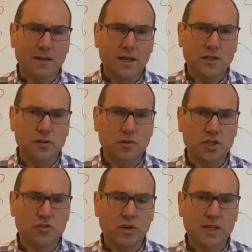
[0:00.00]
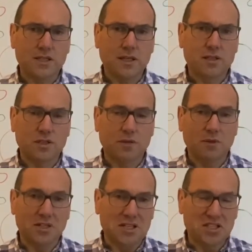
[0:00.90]
do restrict it to
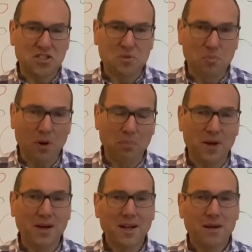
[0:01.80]
something decent and proper,